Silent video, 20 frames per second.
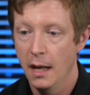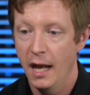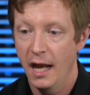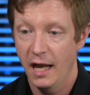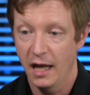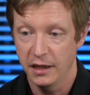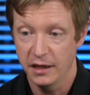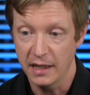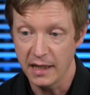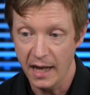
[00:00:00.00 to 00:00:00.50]

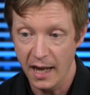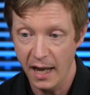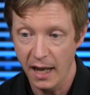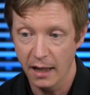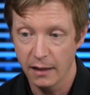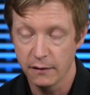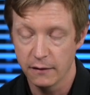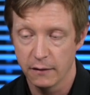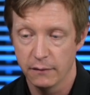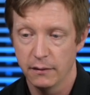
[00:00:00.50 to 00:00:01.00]
And at the
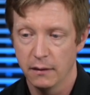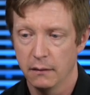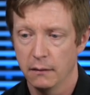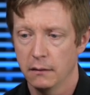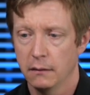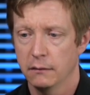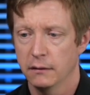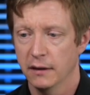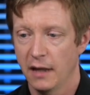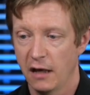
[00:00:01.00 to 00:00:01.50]
end,
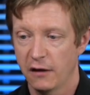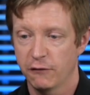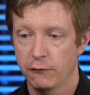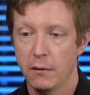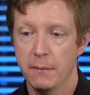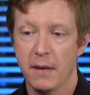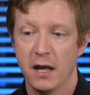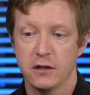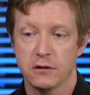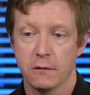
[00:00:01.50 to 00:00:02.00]
the last three
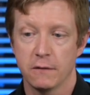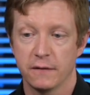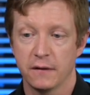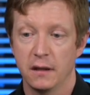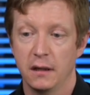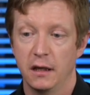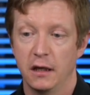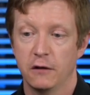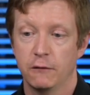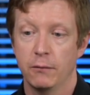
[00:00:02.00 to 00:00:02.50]
measures,
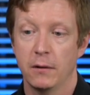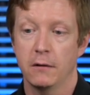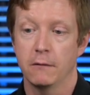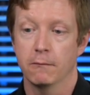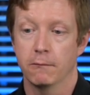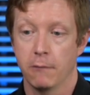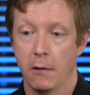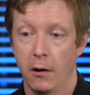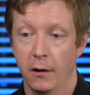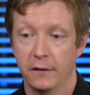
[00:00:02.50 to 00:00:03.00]
it's written
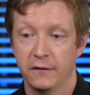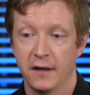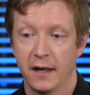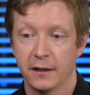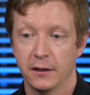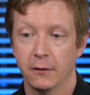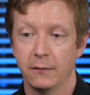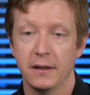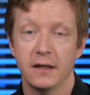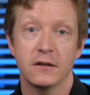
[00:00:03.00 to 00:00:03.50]

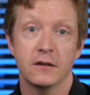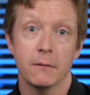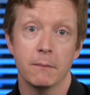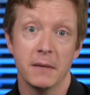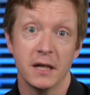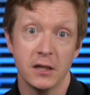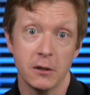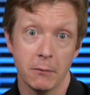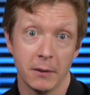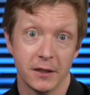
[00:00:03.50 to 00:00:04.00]
rallentando e
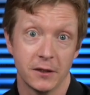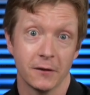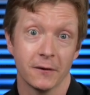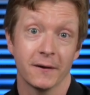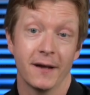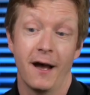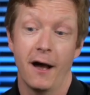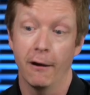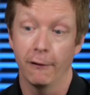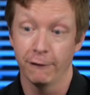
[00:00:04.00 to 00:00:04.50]
diminuendo
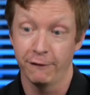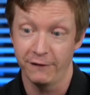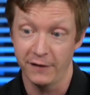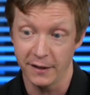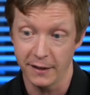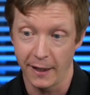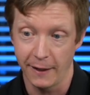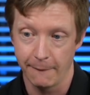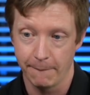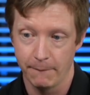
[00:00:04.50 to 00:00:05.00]
al
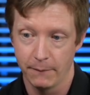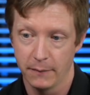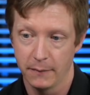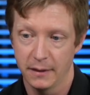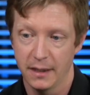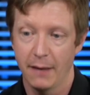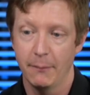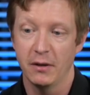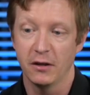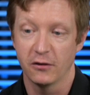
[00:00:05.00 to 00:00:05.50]
fine.
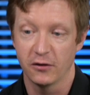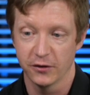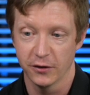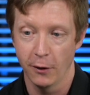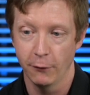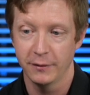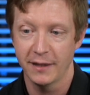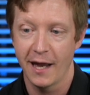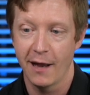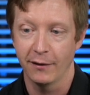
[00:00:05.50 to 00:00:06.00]
That means
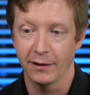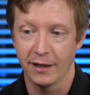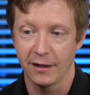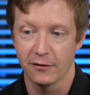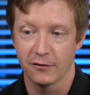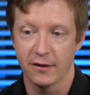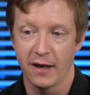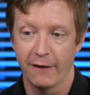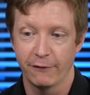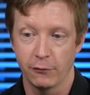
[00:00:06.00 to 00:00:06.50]
slow down, get
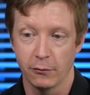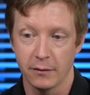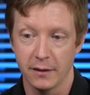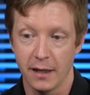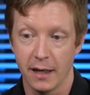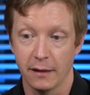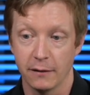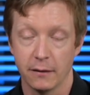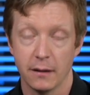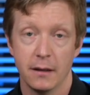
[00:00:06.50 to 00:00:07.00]
softer at the
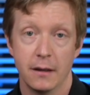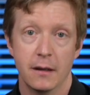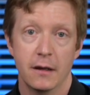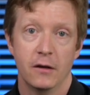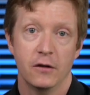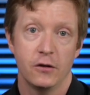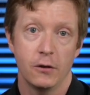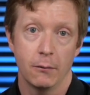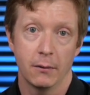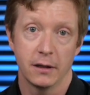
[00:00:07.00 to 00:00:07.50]
end.
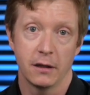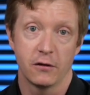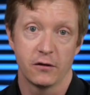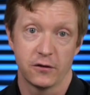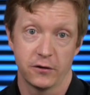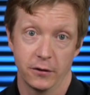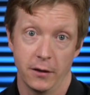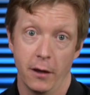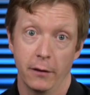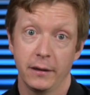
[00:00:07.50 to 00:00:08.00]
So you want to
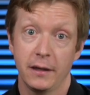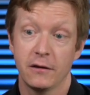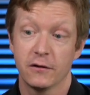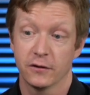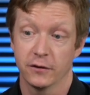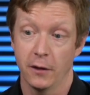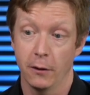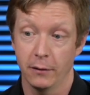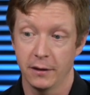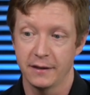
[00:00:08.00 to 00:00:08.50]
slowly
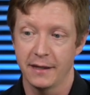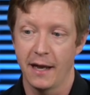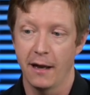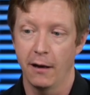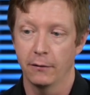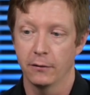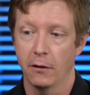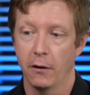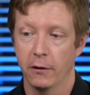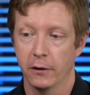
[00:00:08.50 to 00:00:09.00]
slow it
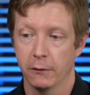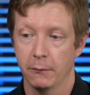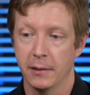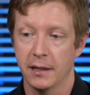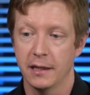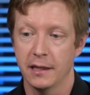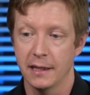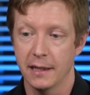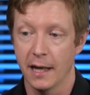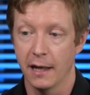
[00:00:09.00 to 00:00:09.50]
down all the way
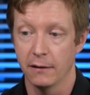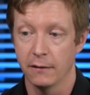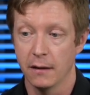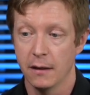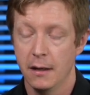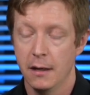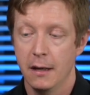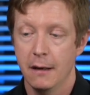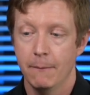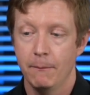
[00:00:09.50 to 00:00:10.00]
to the end,
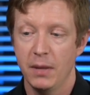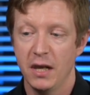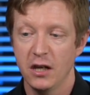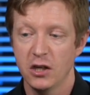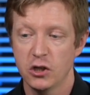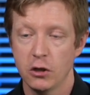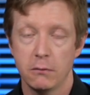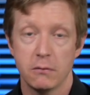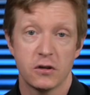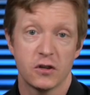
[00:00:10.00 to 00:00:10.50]
being sure we